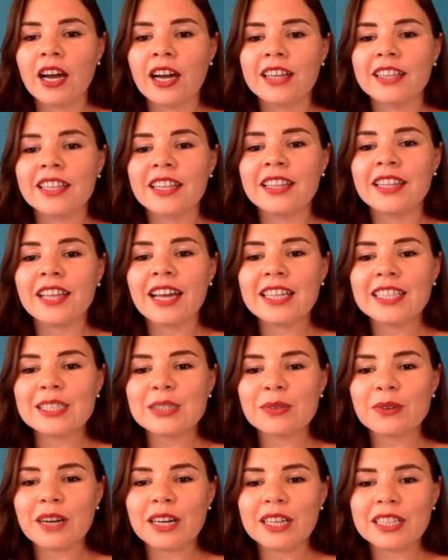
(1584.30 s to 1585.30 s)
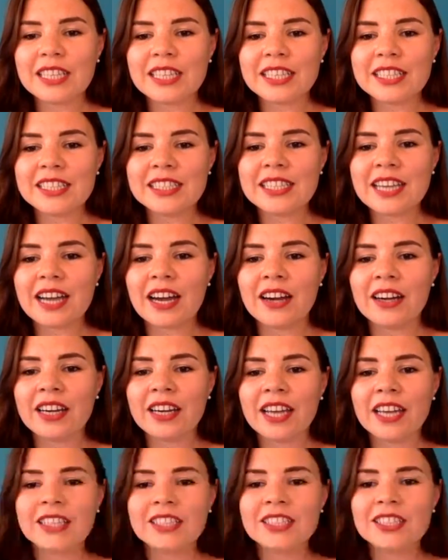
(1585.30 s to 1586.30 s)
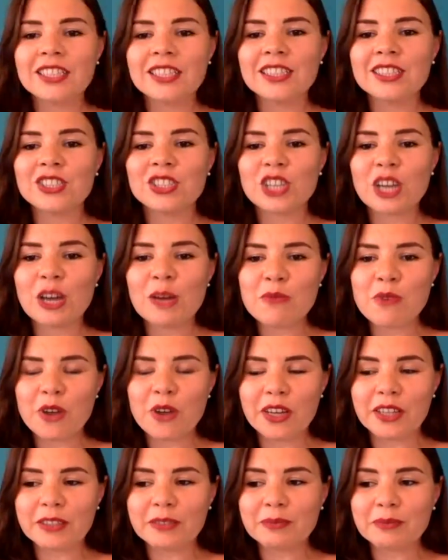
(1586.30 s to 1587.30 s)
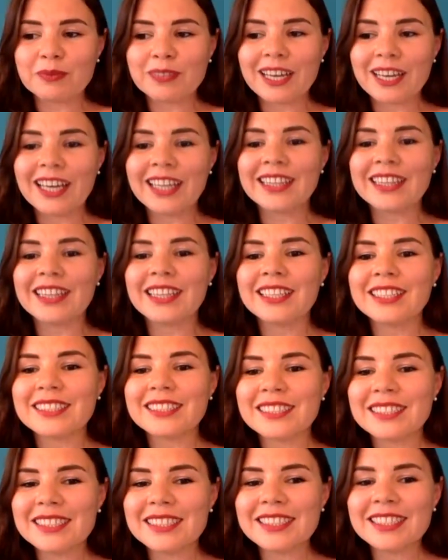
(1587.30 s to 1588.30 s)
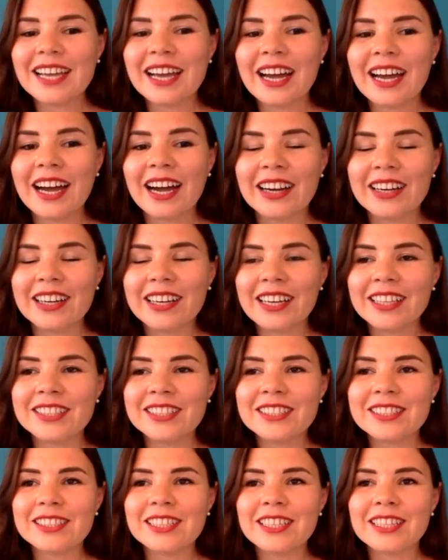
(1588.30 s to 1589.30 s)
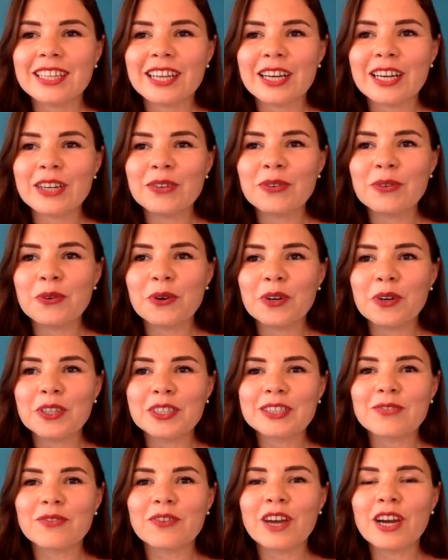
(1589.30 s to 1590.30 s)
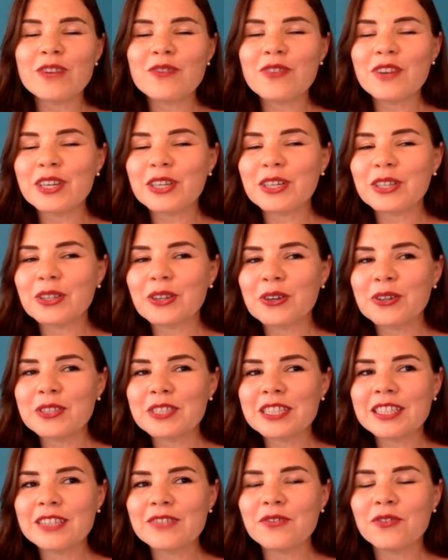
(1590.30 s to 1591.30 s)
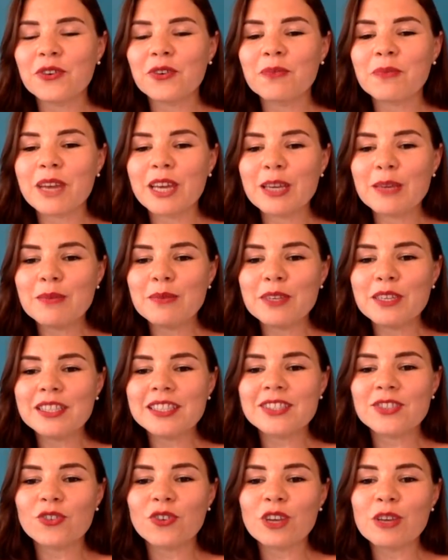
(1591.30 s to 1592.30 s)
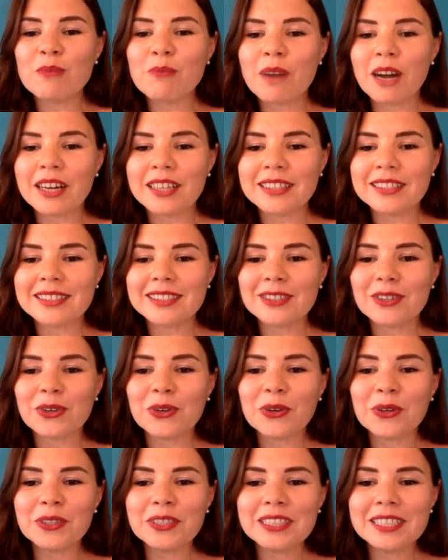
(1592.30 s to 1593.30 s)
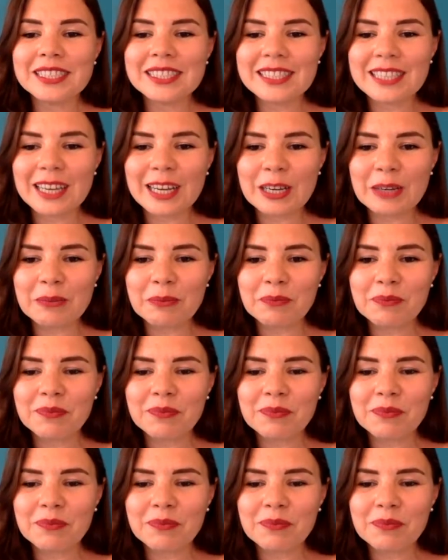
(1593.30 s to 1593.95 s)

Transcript: The next one is Archangel Chamuel. And this is the archangel that I worked very, very closely for maybe 3 months, all the time.